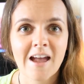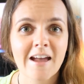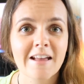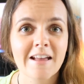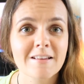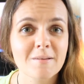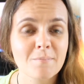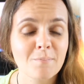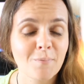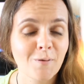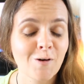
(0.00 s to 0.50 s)

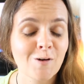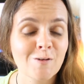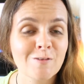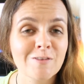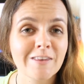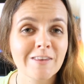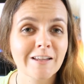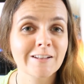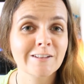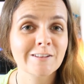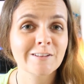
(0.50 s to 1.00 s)
It's
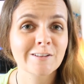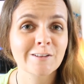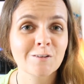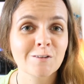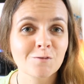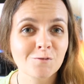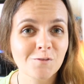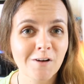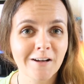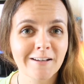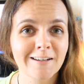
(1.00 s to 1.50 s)
important that you do
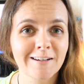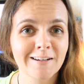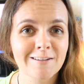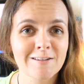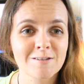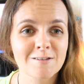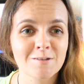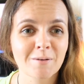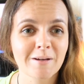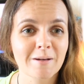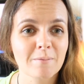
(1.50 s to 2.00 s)
regular
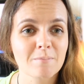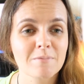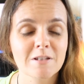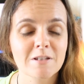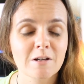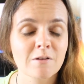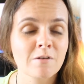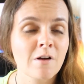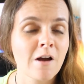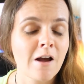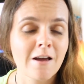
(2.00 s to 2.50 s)
sweeps,
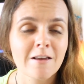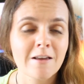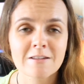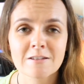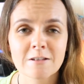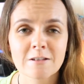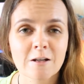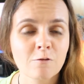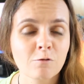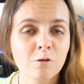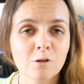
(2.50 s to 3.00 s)
so
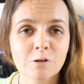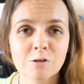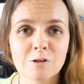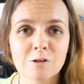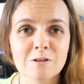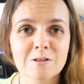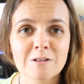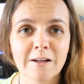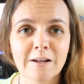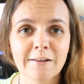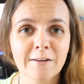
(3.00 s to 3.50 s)
stuff will
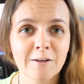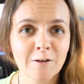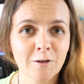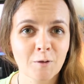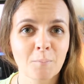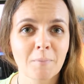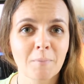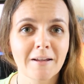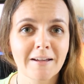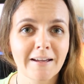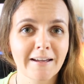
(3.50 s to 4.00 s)
just
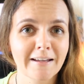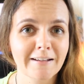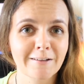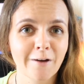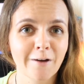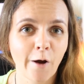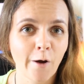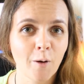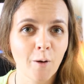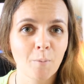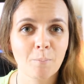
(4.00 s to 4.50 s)
accumulate in your
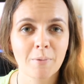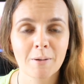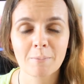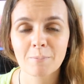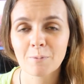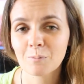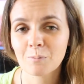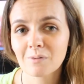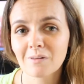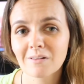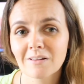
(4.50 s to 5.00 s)
home.
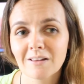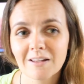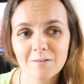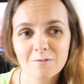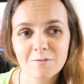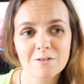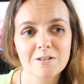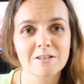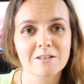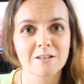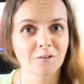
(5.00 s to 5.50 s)
People will
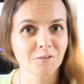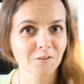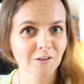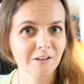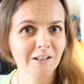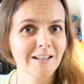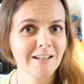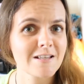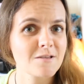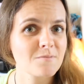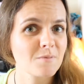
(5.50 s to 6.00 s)
give you stuff, your
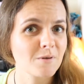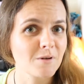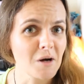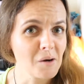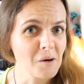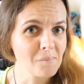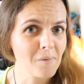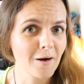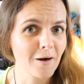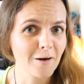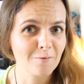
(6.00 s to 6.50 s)
kids will
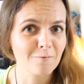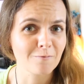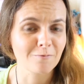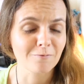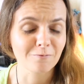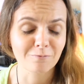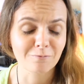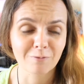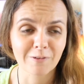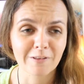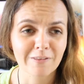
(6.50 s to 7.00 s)
come home
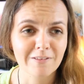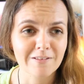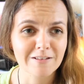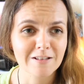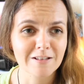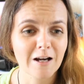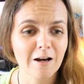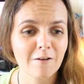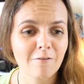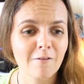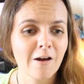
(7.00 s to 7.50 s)
with
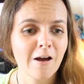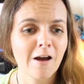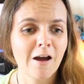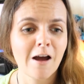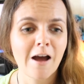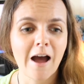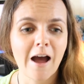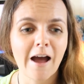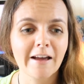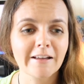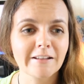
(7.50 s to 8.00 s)
stuff,
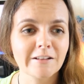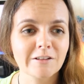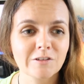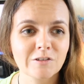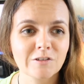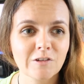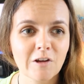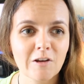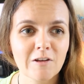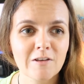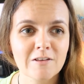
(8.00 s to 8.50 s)
it's
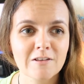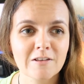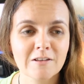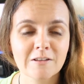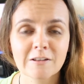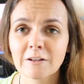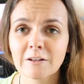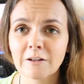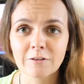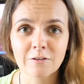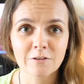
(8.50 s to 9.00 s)
just,
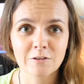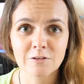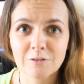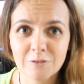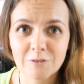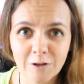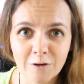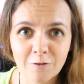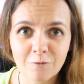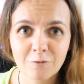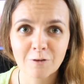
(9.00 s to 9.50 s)
you know,
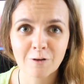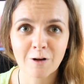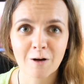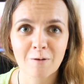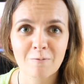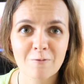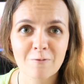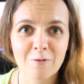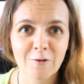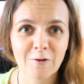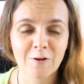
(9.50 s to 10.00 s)
stuff will
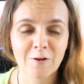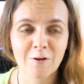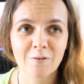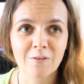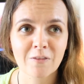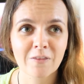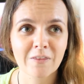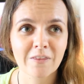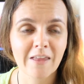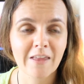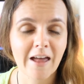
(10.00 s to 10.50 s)
come through
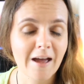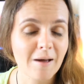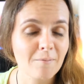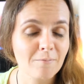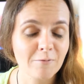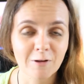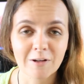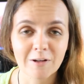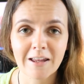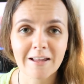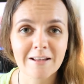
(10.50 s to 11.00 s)

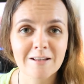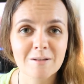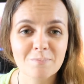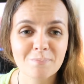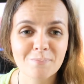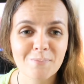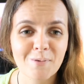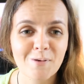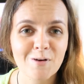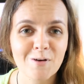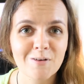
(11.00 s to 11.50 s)
your
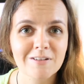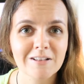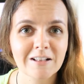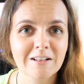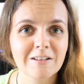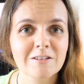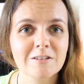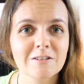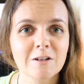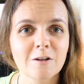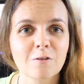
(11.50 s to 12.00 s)
letterbox,
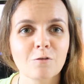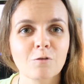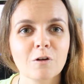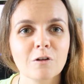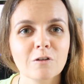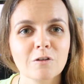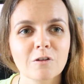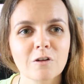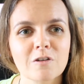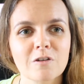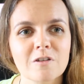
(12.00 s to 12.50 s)
like stuff
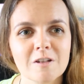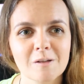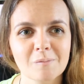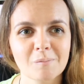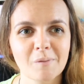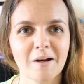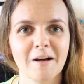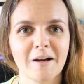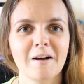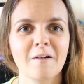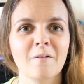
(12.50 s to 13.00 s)
will just
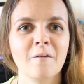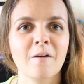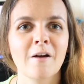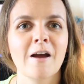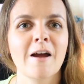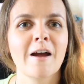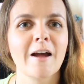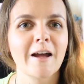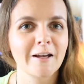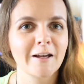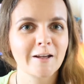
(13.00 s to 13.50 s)
somehow
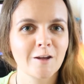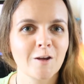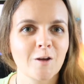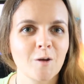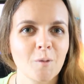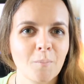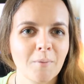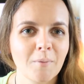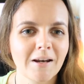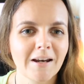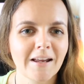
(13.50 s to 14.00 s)

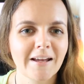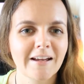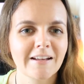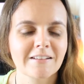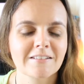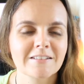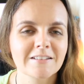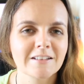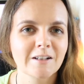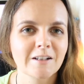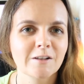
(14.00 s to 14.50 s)
accumulate.
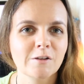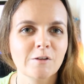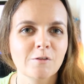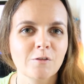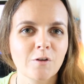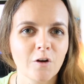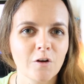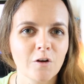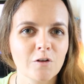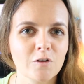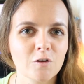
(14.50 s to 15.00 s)
So you've
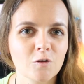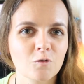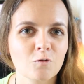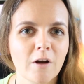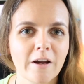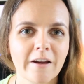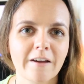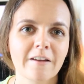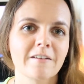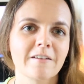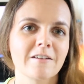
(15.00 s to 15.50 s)
got to do
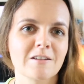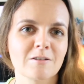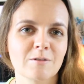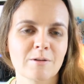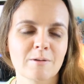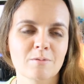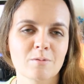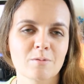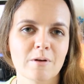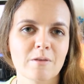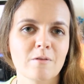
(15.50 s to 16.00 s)
regular
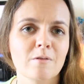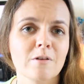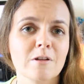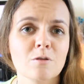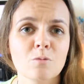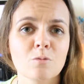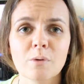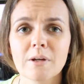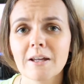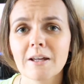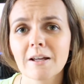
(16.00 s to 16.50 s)
sweeps, whether it's
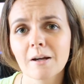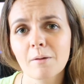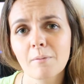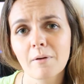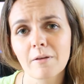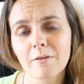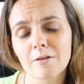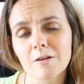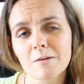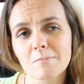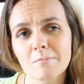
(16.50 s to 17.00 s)
weekly,
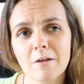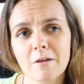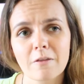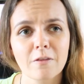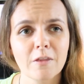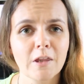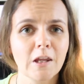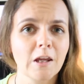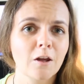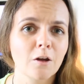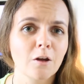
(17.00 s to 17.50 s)
whether it's
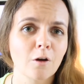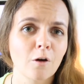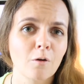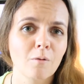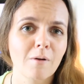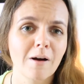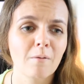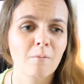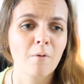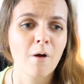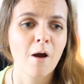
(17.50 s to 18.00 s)
monthly. You can go
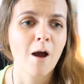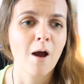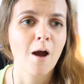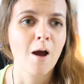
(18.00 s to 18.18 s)
around